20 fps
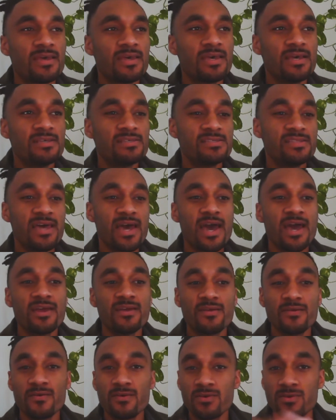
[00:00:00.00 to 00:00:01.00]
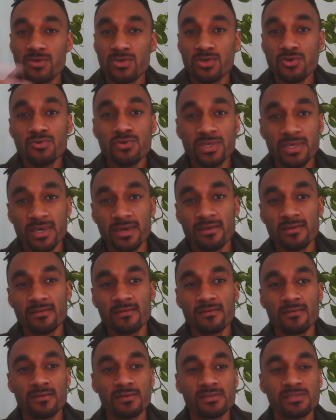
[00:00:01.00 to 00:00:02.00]
is that you
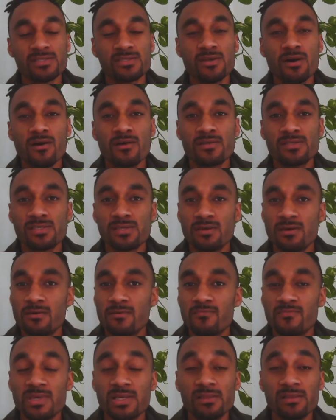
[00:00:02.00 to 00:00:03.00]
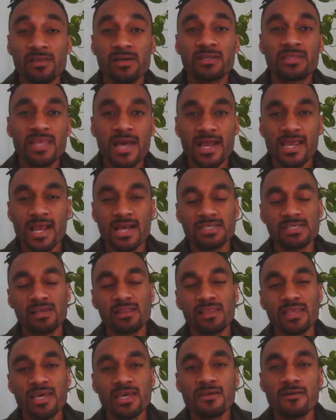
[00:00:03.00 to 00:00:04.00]
can start to be looked at as a
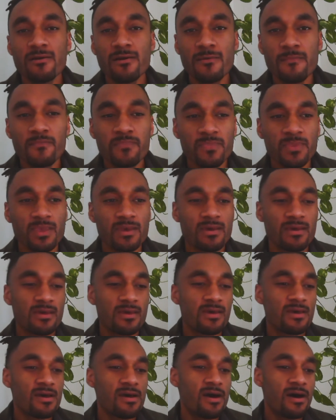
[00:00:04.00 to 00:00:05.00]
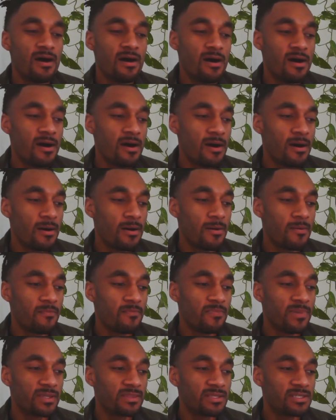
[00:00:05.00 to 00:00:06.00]
leader.
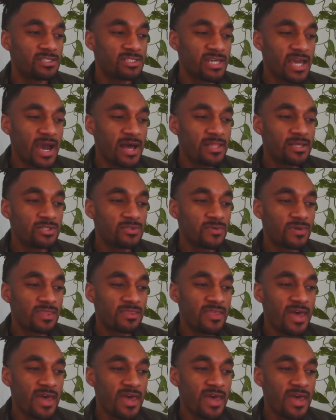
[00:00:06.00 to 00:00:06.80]
But the challenge with